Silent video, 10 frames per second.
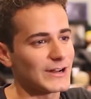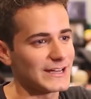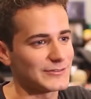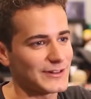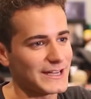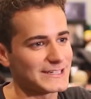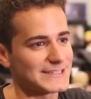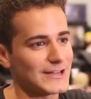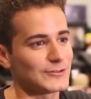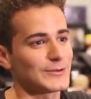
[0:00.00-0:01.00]
I had to fly out of
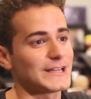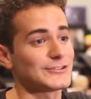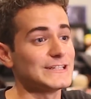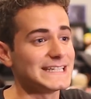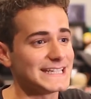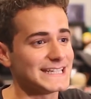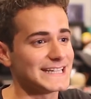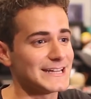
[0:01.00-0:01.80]
town, so I actually did it